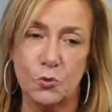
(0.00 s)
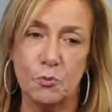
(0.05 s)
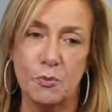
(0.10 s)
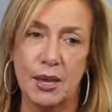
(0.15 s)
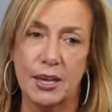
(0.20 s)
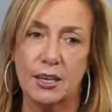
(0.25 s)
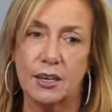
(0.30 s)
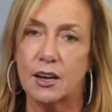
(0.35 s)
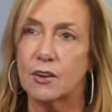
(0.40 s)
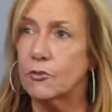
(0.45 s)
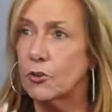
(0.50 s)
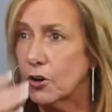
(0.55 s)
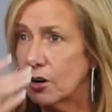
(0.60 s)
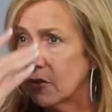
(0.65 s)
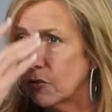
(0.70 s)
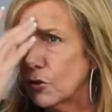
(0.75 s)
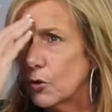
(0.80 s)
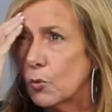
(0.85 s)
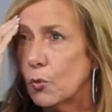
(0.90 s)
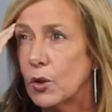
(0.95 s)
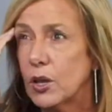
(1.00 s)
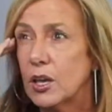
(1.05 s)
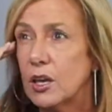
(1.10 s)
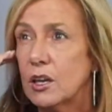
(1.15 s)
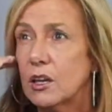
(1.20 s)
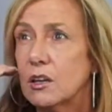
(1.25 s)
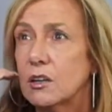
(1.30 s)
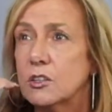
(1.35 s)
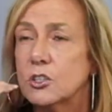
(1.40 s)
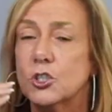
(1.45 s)
make an effort every
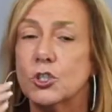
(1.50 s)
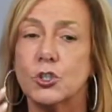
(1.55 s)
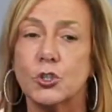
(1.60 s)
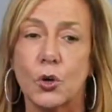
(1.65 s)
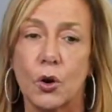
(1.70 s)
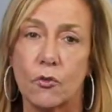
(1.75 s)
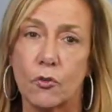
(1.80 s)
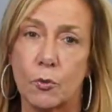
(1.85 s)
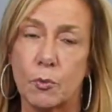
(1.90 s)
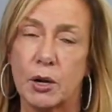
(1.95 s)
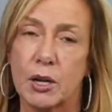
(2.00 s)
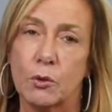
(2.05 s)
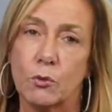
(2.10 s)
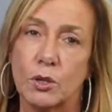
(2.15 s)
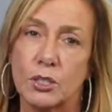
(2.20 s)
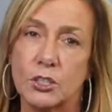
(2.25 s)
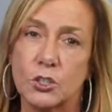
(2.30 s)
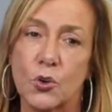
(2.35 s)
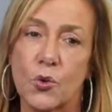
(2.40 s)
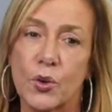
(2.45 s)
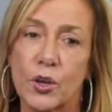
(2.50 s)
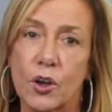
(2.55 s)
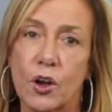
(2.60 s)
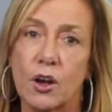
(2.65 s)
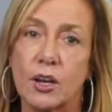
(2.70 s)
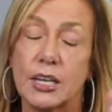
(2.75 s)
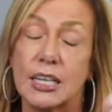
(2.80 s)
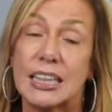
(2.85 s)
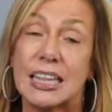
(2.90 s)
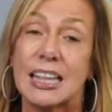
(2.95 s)
week to show everybody what's going
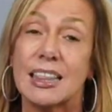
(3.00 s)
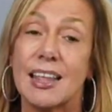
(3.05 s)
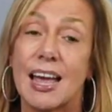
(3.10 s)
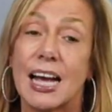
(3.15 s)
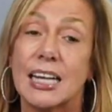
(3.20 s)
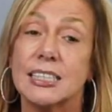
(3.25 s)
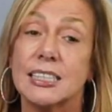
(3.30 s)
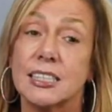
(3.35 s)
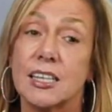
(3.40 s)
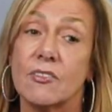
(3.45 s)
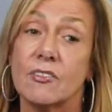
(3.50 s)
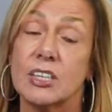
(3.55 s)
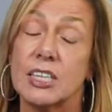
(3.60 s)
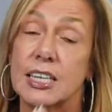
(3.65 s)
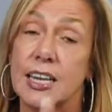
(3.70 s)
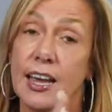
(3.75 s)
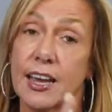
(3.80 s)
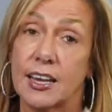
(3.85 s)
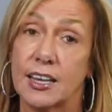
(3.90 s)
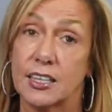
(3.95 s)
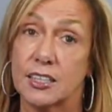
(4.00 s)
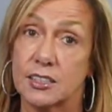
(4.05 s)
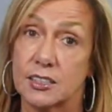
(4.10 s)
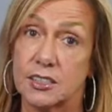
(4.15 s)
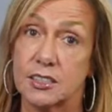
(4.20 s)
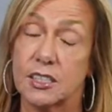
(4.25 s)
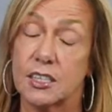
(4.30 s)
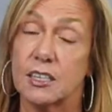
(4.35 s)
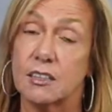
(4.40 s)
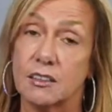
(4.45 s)
on in the last 7
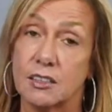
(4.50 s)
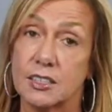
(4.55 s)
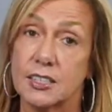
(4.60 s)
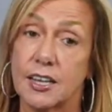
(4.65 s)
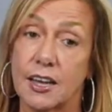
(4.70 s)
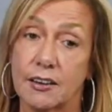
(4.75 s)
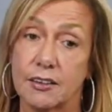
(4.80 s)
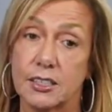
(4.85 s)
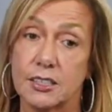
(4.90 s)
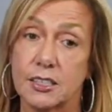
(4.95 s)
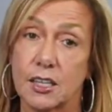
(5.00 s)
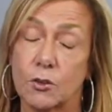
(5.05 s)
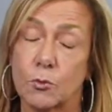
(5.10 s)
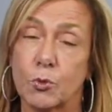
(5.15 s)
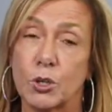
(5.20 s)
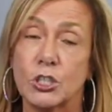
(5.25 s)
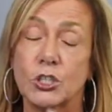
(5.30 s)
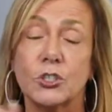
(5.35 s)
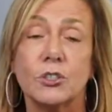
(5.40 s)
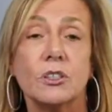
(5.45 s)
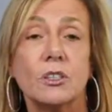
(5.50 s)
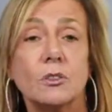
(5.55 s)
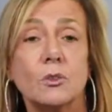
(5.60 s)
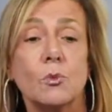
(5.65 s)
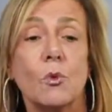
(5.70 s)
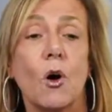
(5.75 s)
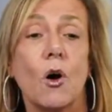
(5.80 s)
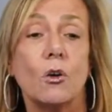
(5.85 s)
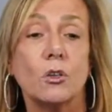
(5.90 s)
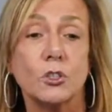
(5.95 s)
days in the town of Celebration.
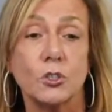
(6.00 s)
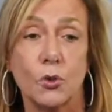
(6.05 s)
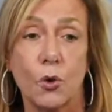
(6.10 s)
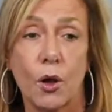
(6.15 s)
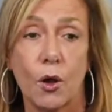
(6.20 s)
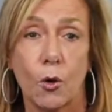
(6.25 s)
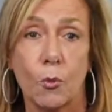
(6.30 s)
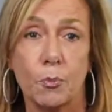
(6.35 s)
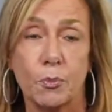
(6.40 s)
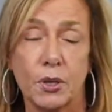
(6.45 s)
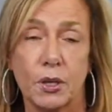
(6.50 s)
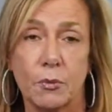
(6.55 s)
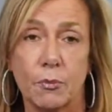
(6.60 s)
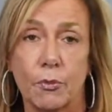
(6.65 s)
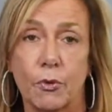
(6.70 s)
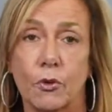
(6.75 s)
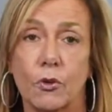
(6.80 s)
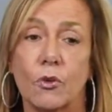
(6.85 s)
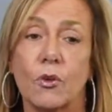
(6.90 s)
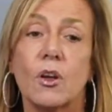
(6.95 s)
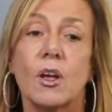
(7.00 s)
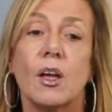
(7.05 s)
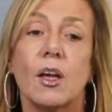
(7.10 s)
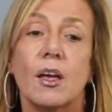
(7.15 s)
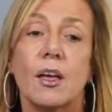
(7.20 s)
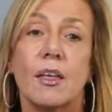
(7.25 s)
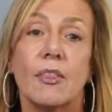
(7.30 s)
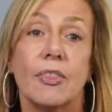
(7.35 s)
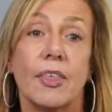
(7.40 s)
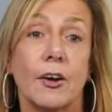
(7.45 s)
This will also help people
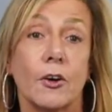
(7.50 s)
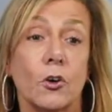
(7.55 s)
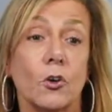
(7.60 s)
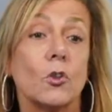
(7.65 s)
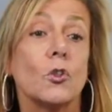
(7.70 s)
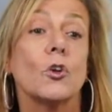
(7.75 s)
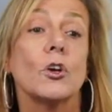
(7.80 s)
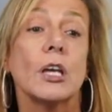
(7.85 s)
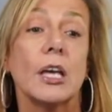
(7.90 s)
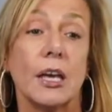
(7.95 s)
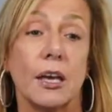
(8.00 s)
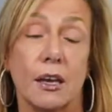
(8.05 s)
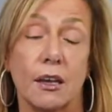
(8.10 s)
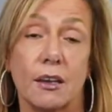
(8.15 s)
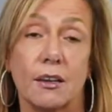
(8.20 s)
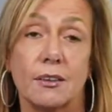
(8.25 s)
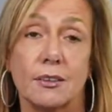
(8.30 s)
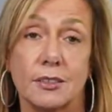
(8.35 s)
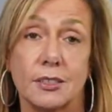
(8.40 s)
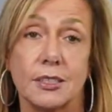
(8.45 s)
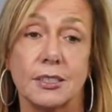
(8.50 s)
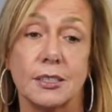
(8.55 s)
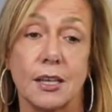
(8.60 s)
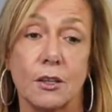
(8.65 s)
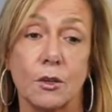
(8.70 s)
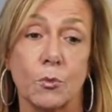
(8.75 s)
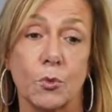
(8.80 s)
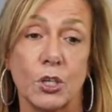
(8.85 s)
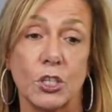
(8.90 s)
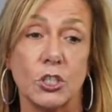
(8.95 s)
that are looking to
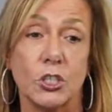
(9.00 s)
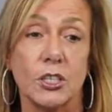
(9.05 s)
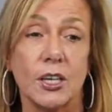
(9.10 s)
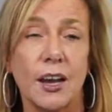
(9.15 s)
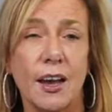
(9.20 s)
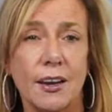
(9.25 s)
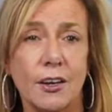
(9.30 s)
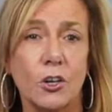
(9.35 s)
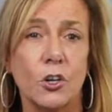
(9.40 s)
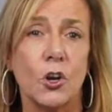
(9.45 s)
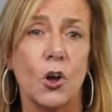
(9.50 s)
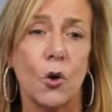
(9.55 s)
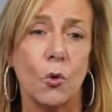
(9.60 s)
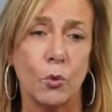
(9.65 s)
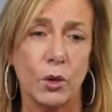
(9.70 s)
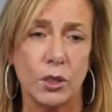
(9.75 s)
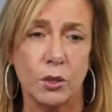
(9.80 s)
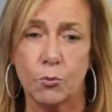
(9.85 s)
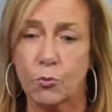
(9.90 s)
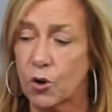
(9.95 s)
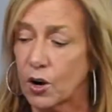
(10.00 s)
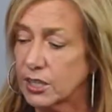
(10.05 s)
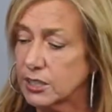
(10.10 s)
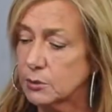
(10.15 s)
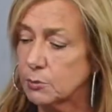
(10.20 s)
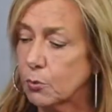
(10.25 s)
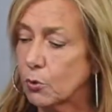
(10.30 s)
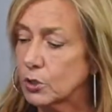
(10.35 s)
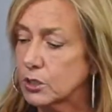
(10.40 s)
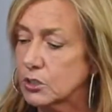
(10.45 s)
Celebration kind of know what the
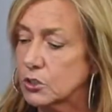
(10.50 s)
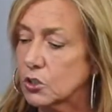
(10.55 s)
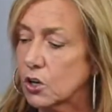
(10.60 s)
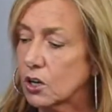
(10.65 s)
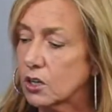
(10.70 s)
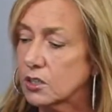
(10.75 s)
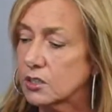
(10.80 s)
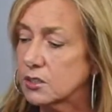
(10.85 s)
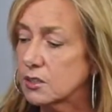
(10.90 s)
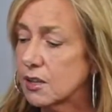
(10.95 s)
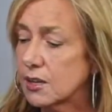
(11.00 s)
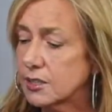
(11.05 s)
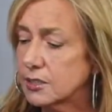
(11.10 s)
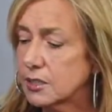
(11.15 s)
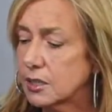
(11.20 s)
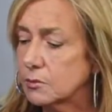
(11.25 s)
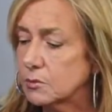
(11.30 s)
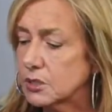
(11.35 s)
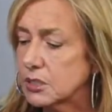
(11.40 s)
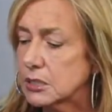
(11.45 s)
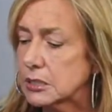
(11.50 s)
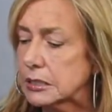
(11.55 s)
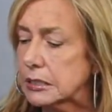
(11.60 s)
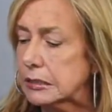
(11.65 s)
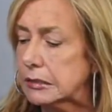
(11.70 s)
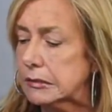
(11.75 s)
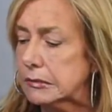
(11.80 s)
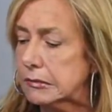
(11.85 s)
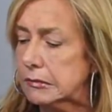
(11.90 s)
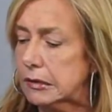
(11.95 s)
price points are, because a lot of times it's
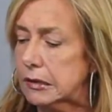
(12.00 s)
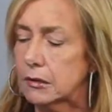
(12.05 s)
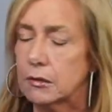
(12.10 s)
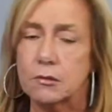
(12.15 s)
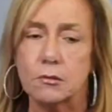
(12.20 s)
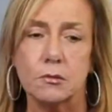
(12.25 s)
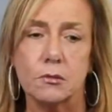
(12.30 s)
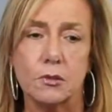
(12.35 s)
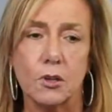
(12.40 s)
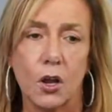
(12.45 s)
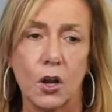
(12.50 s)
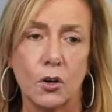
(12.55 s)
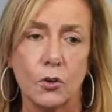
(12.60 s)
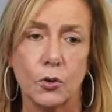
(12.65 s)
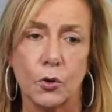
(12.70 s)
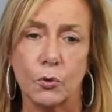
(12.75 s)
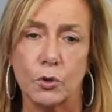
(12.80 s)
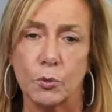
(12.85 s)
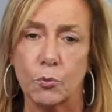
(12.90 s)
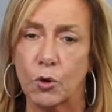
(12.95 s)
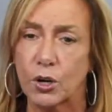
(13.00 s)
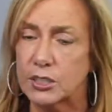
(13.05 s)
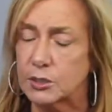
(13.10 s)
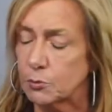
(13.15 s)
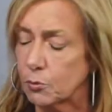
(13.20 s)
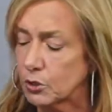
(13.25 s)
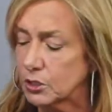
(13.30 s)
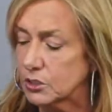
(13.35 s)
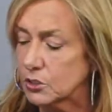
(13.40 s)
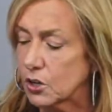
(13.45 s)
like, I don't know what the
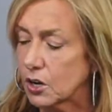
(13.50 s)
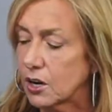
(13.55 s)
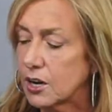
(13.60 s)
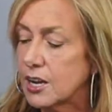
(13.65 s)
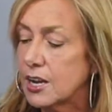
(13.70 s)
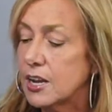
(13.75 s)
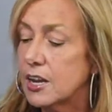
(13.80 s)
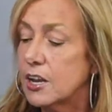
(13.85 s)
price points are.